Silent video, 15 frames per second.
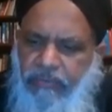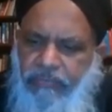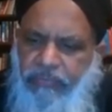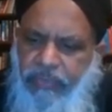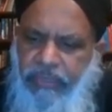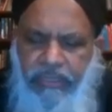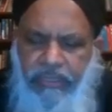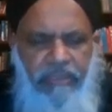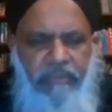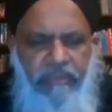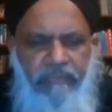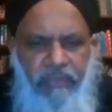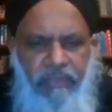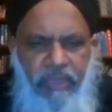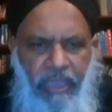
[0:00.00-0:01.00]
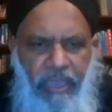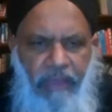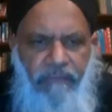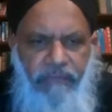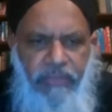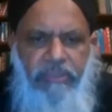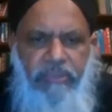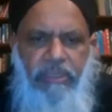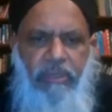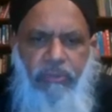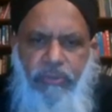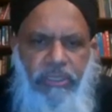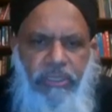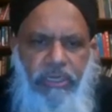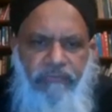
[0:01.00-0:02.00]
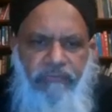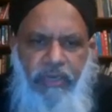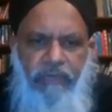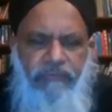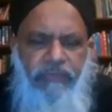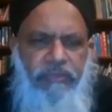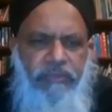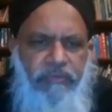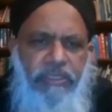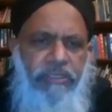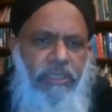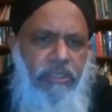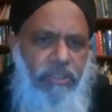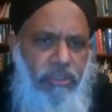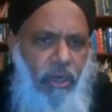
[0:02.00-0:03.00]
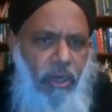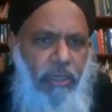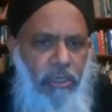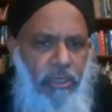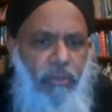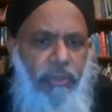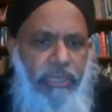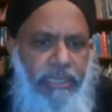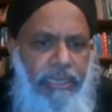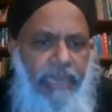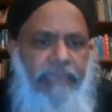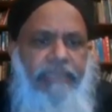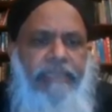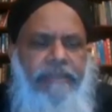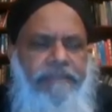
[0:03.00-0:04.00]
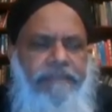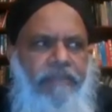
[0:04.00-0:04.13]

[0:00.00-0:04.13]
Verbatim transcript: We, we have the solution in front of us, we're just not looking at it.